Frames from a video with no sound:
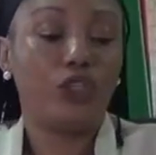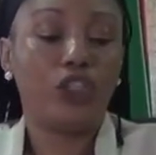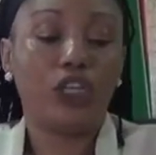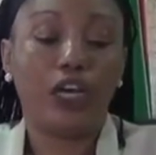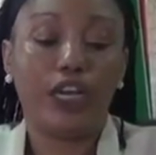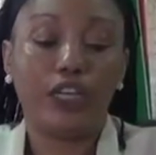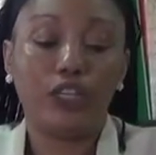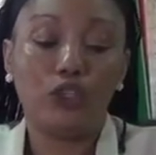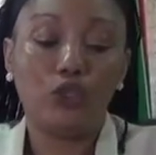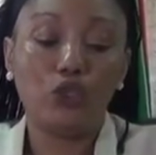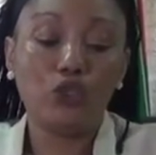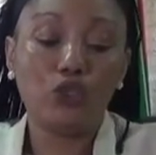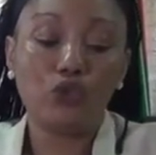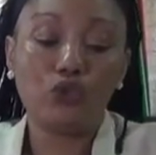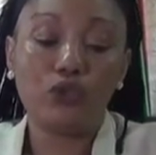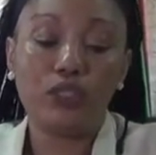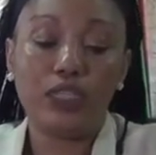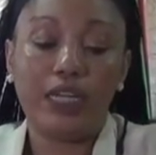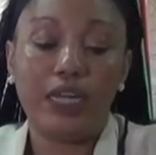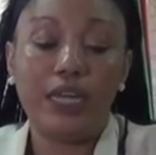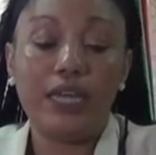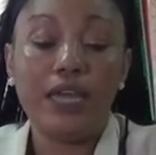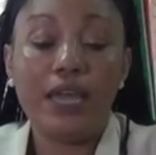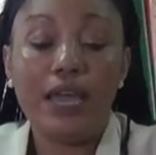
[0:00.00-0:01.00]
which I used
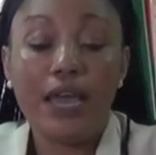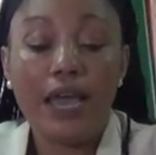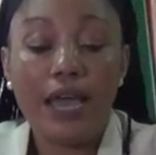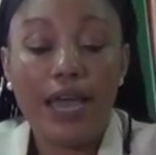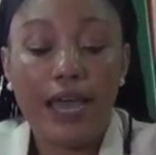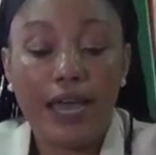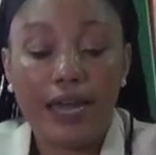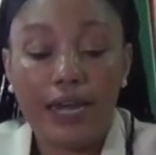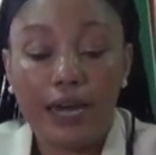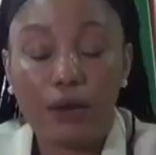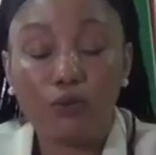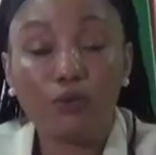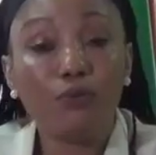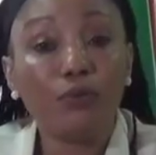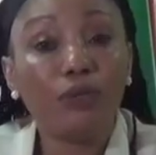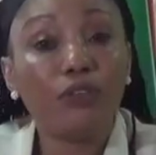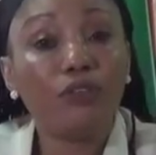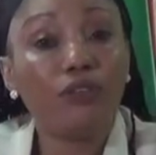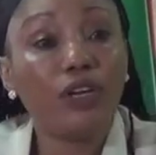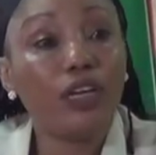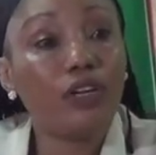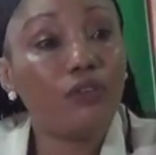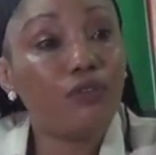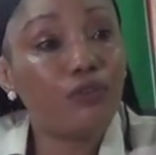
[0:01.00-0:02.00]
today. And I would be
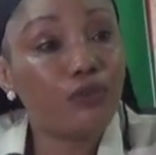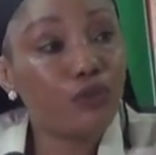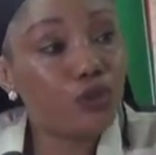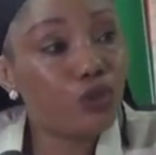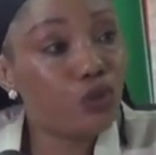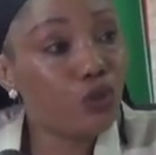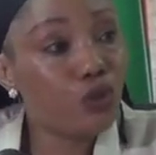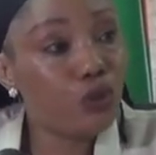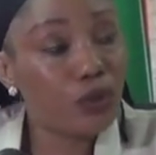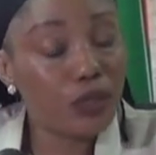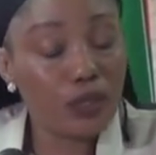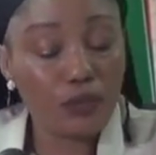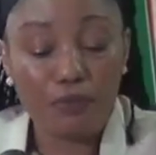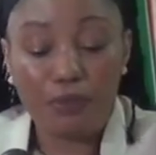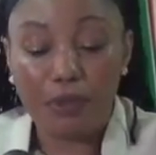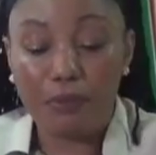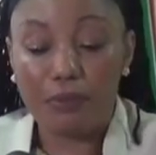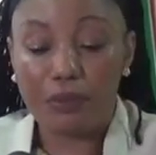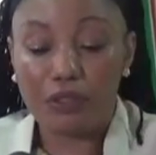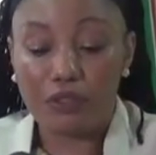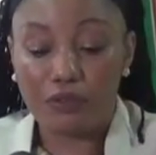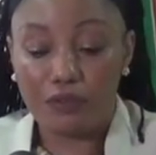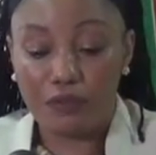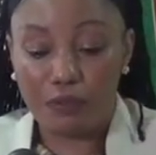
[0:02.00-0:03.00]
grateful to you as
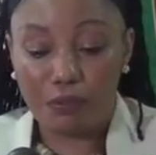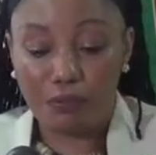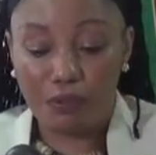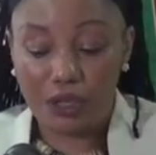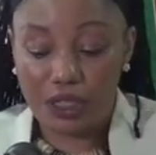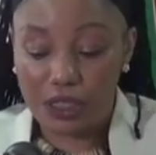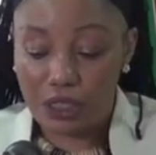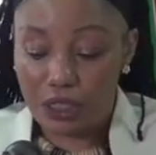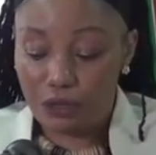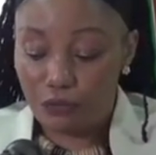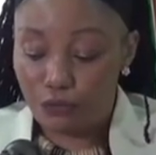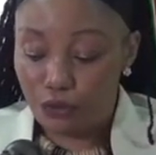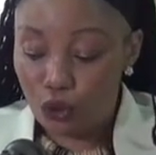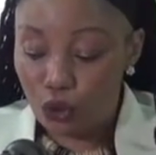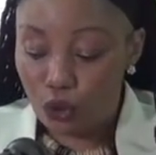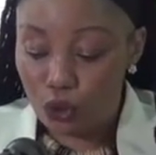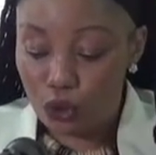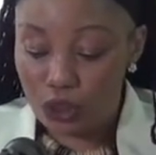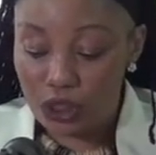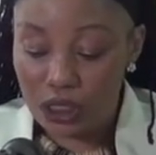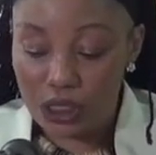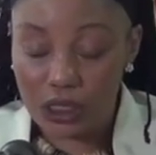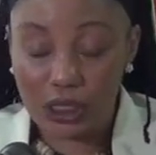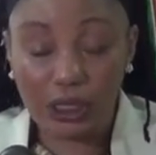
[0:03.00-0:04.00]
members of the press if you
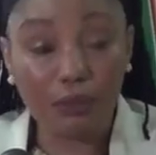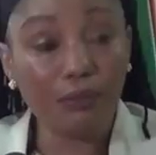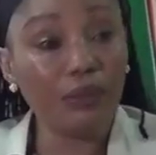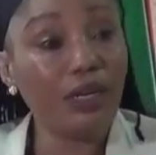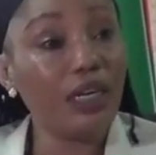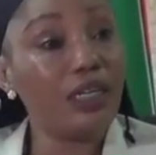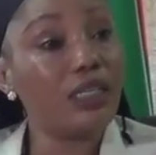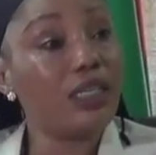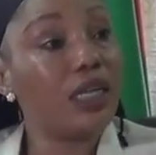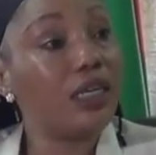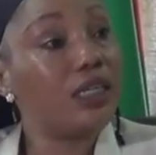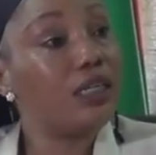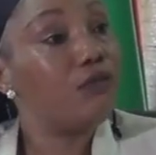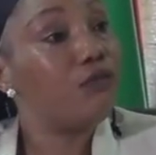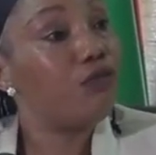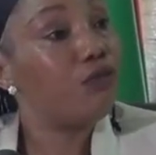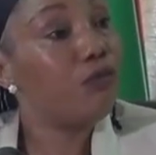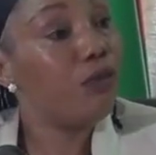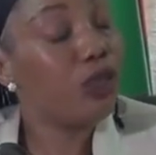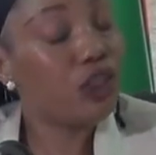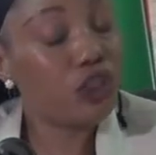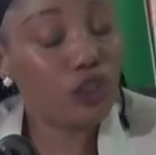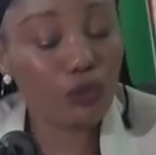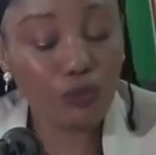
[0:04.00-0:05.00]
could disseminate that
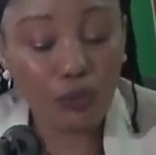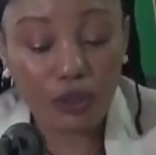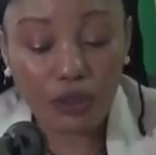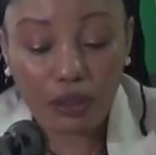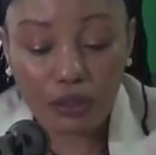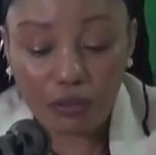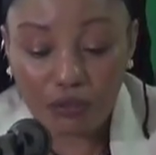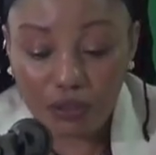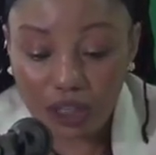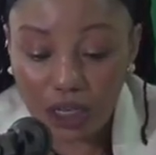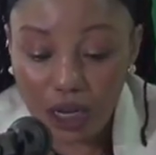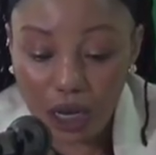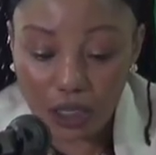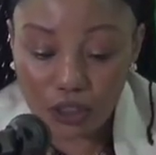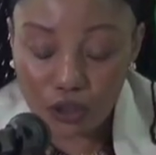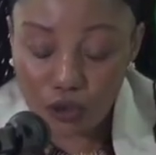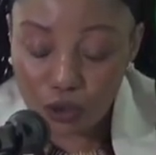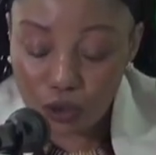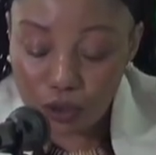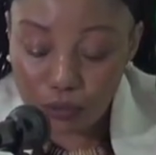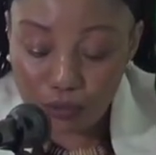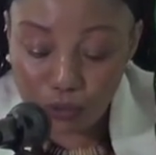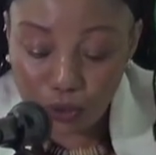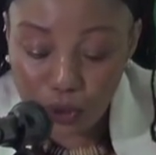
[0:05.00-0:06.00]
information with
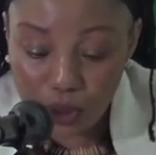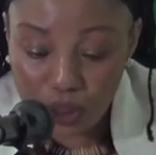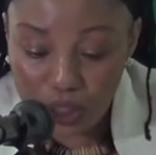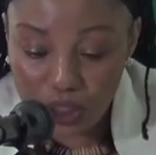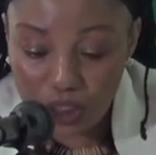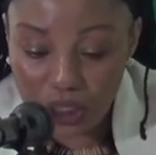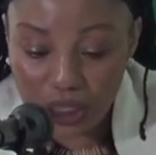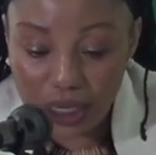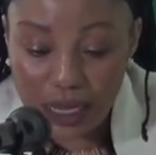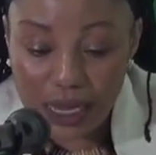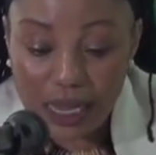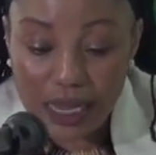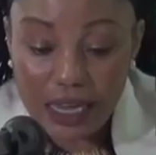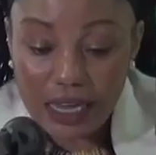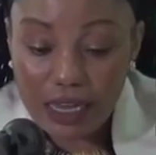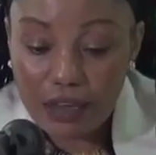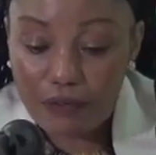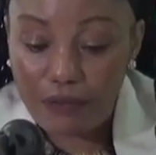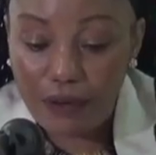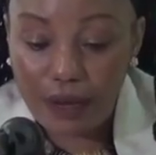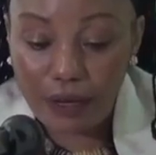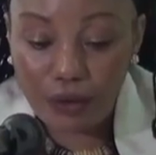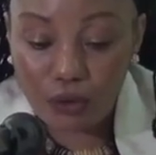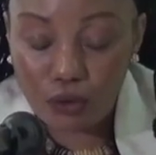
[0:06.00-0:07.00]
regards to the procedure.
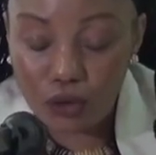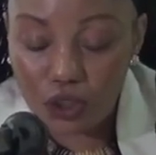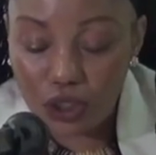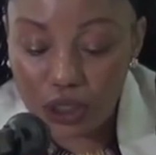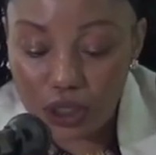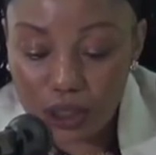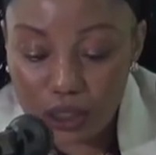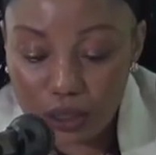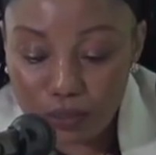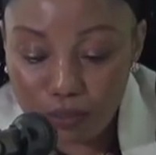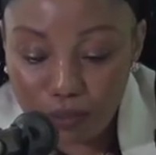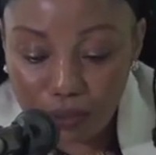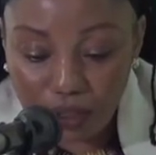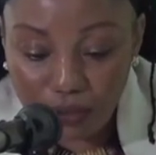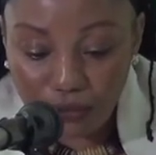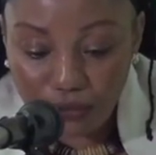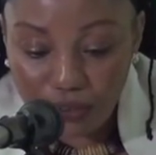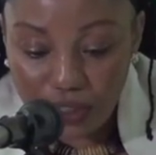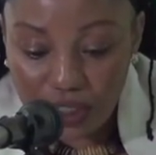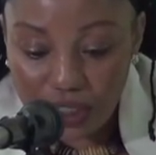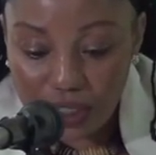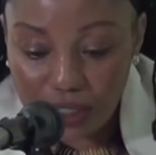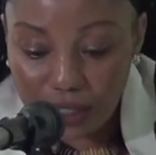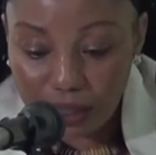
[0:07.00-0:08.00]
If I could just
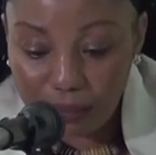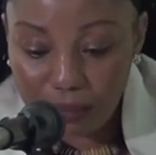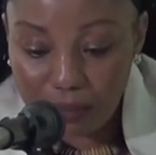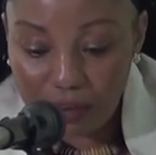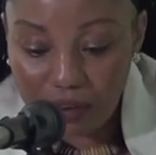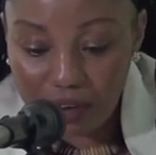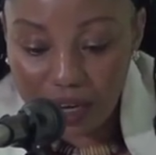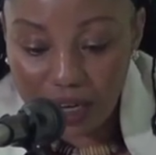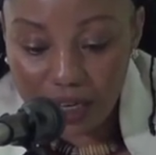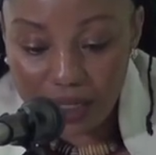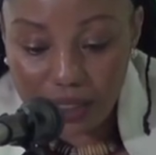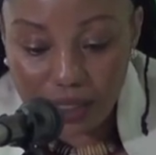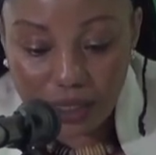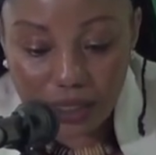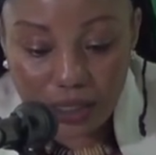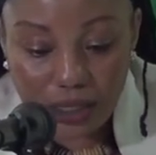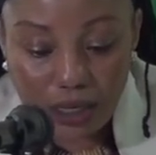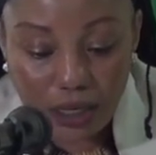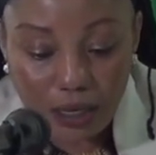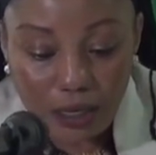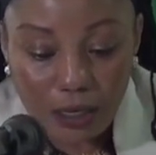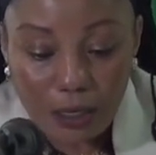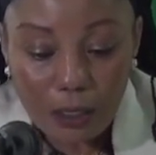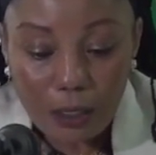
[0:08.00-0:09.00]
briefly summarize
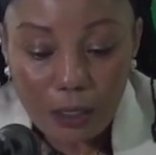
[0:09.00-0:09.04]
it.